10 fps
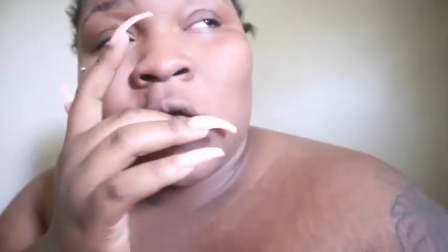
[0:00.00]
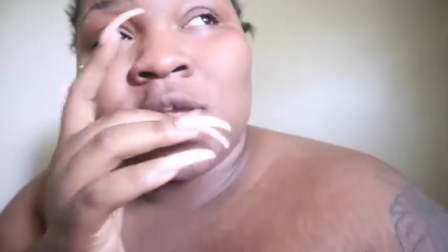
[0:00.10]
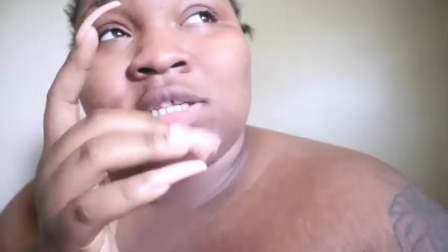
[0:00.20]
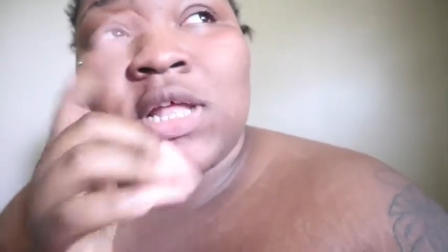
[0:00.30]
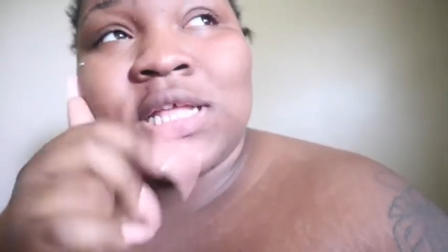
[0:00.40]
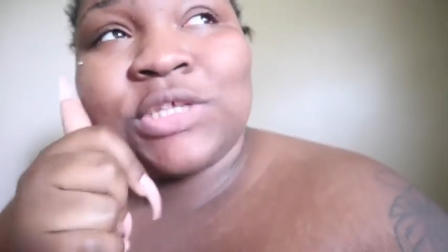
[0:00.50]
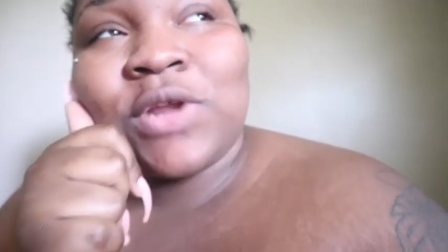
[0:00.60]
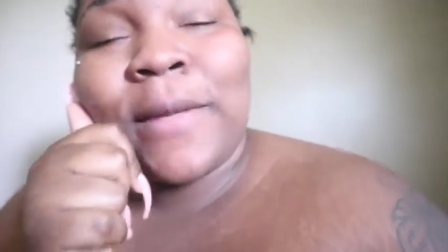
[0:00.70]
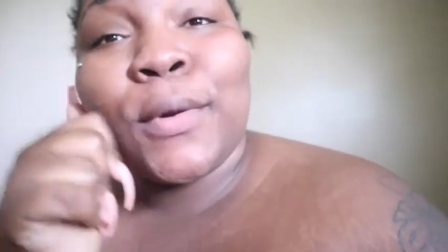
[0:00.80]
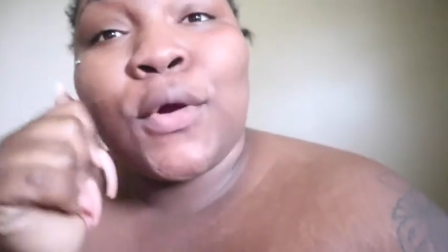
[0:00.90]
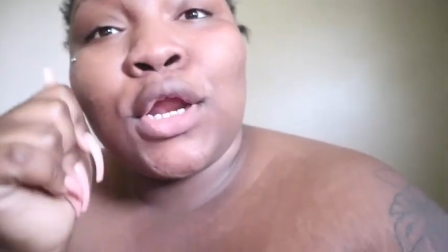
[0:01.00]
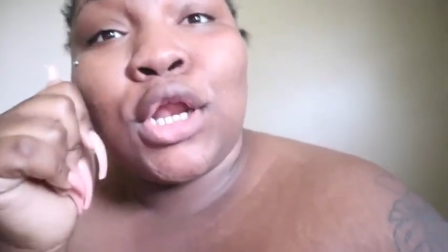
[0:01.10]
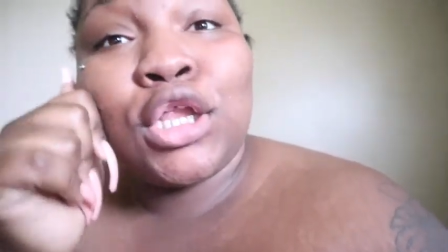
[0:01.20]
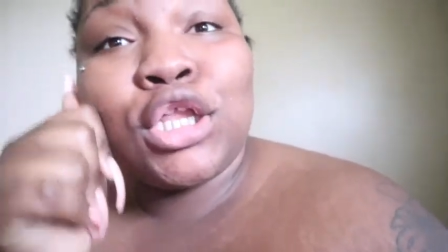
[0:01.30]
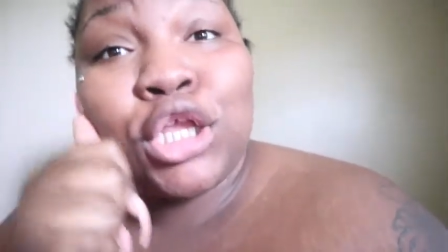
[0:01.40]
so that's what I'm
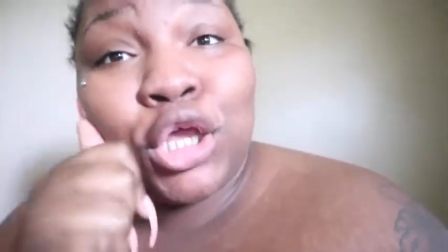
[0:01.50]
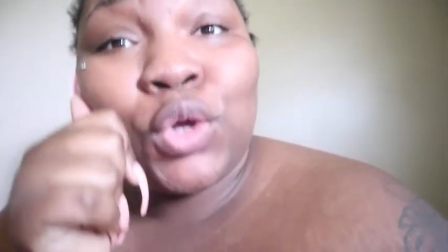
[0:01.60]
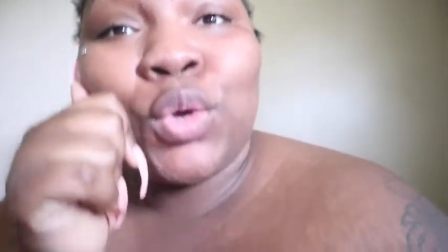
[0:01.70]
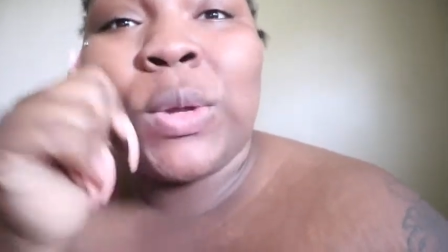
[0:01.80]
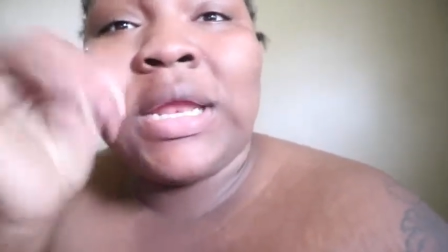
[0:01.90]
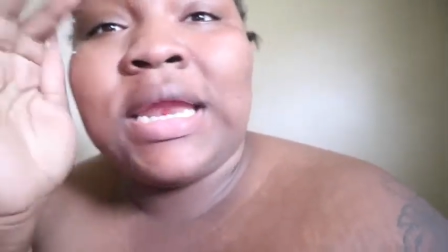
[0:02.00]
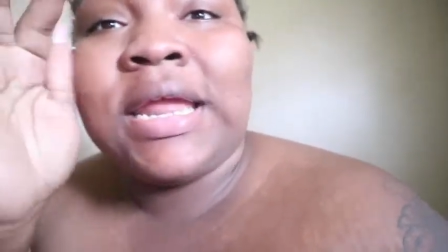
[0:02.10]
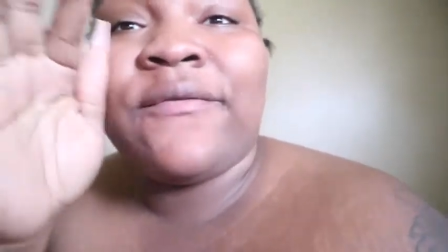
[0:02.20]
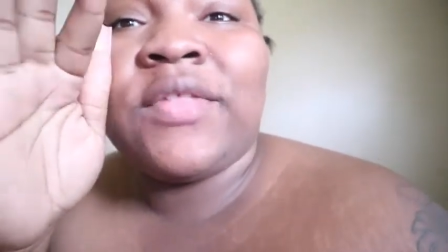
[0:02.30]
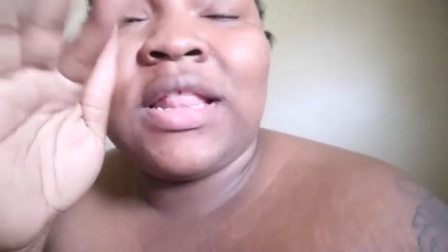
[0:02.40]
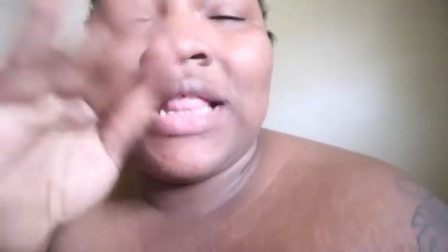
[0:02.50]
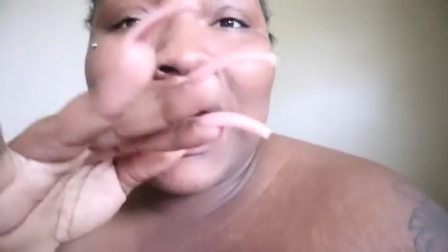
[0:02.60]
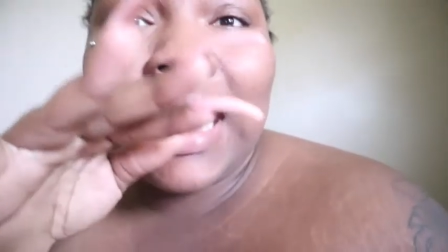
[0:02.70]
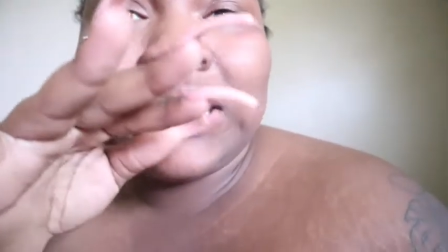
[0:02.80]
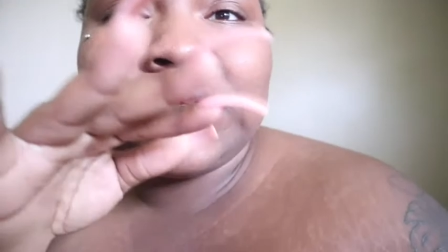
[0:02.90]
gonna do. And then after
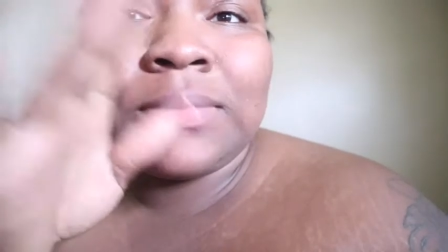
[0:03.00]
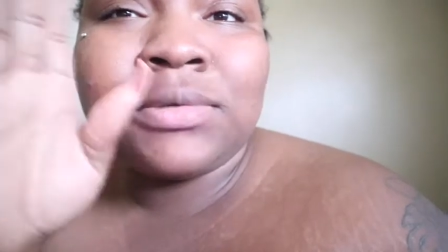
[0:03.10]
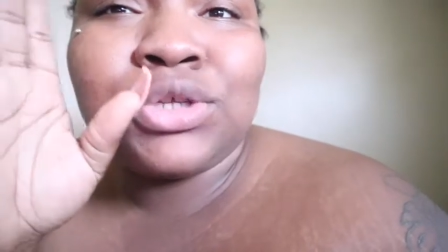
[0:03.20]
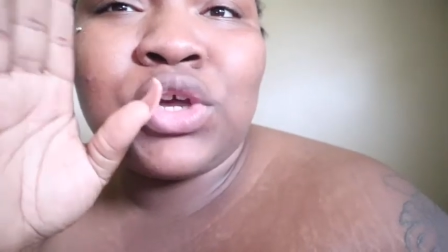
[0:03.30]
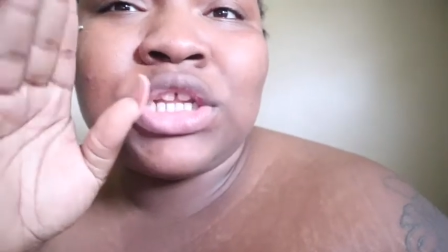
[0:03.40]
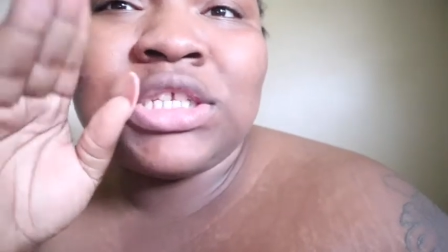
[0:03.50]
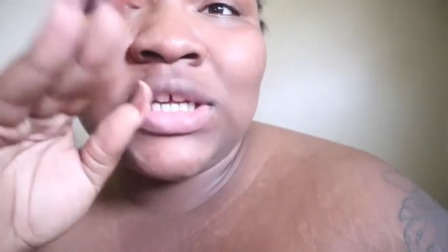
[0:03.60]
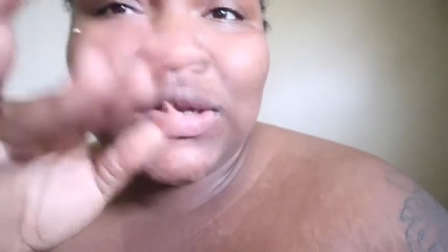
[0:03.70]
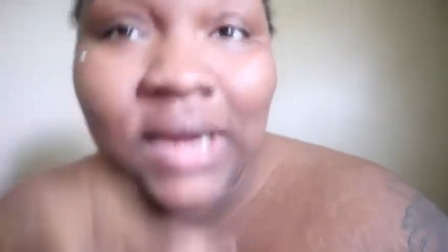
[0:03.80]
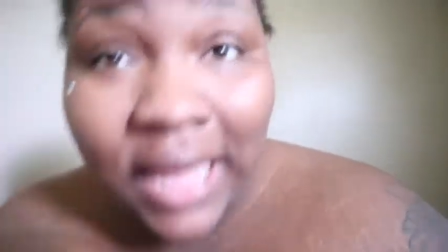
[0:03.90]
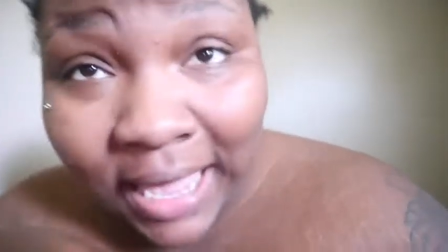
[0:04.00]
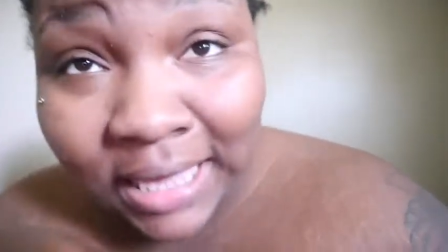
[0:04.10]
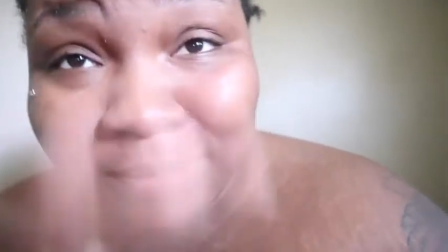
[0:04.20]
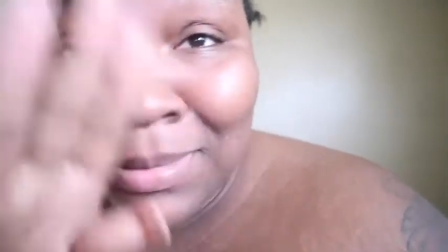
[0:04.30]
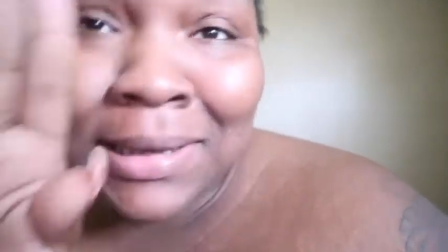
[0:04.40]
that, I'm just gonna
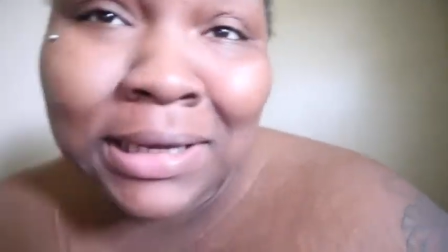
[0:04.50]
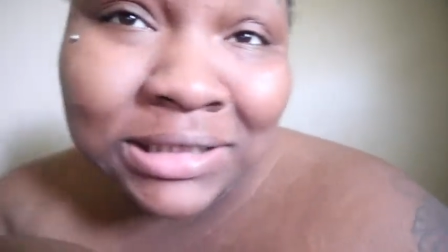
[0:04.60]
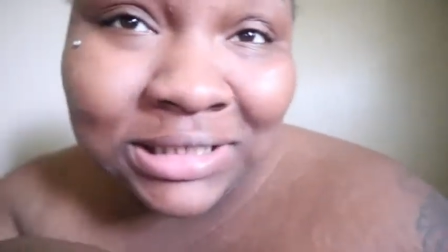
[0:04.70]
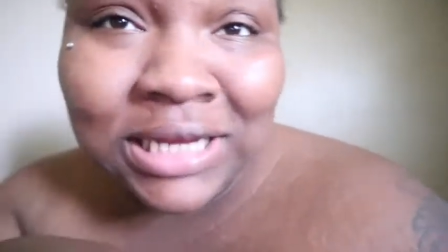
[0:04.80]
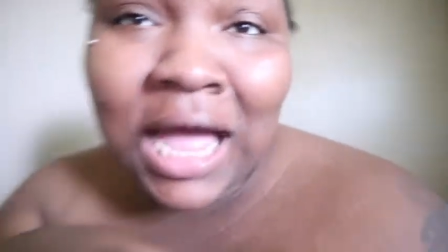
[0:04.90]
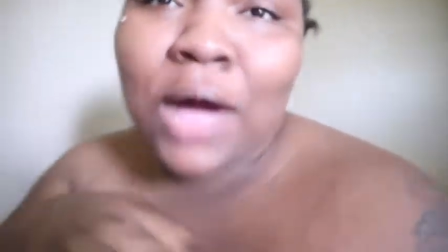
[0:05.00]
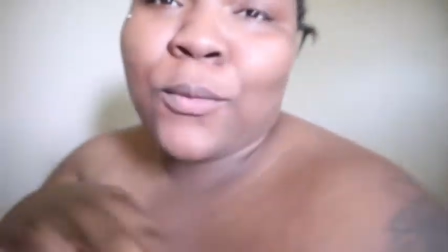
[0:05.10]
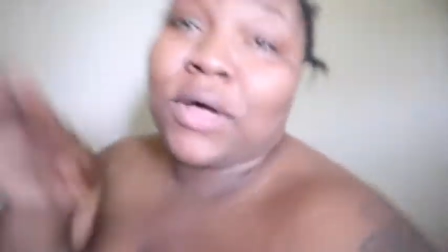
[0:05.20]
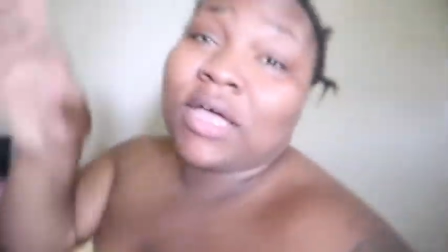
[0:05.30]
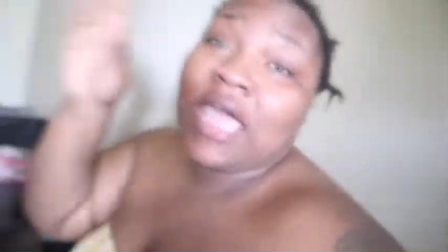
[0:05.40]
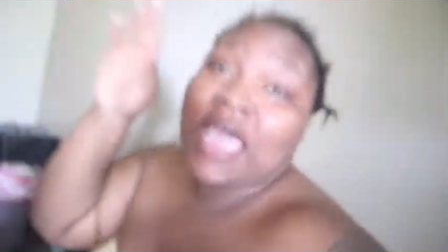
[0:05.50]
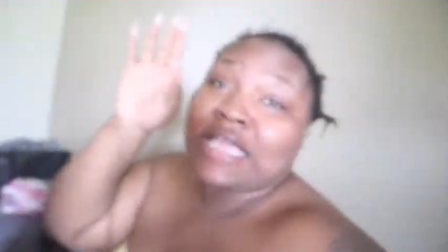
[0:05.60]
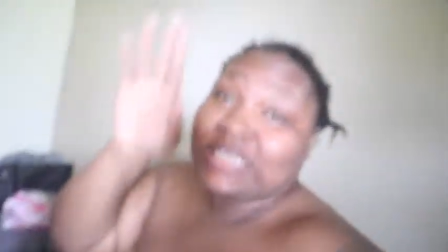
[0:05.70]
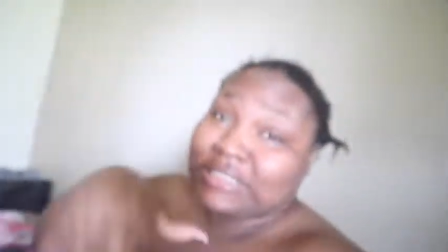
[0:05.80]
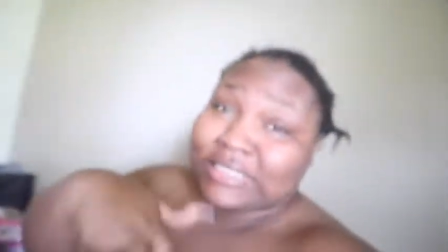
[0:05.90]
chillax, probably get in the shower,
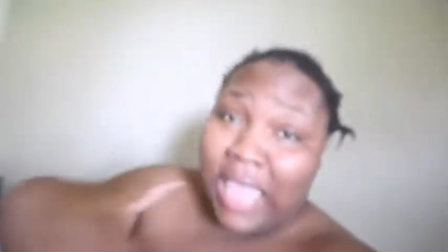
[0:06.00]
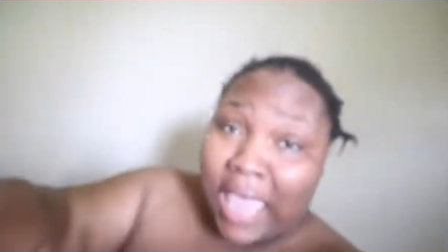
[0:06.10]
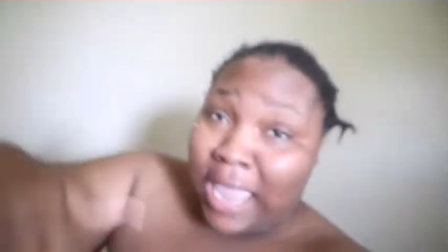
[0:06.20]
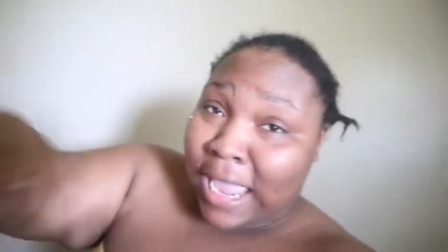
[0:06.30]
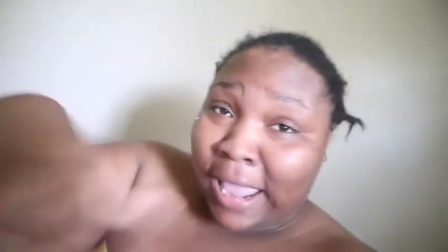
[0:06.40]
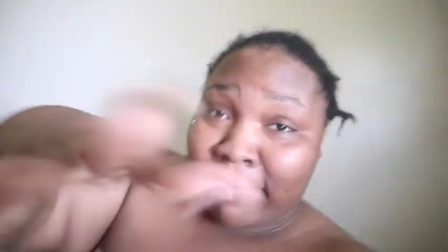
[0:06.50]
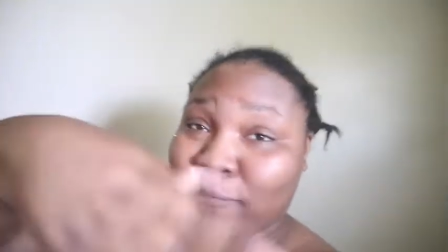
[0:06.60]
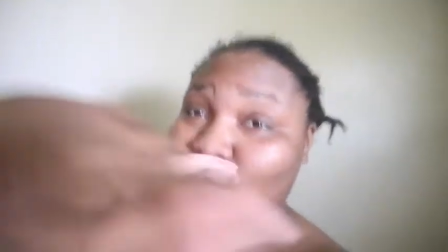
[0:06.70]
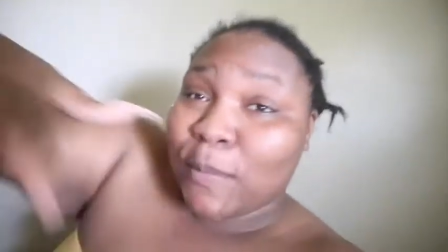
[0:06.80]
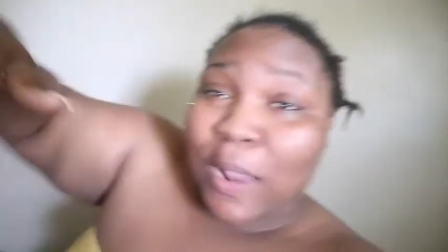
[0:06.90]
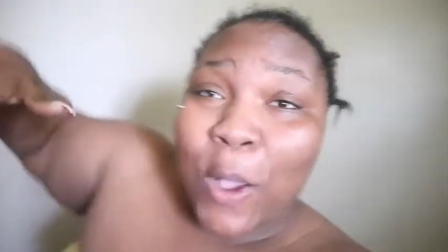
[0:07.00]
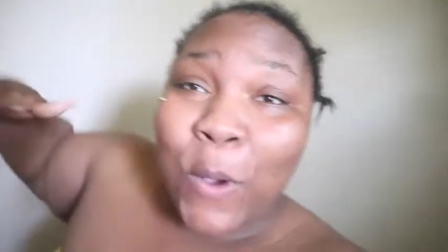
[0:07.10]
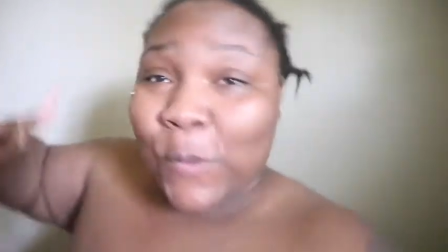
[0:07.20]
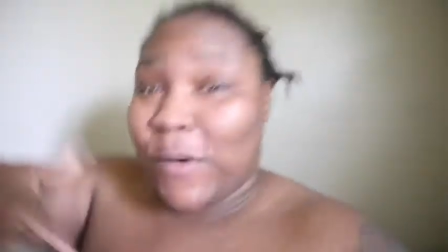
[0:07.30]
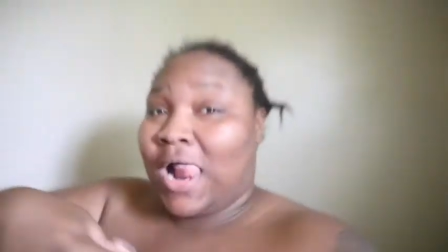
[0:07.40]
shave, you
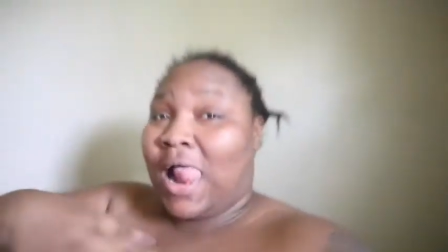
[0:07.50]
know.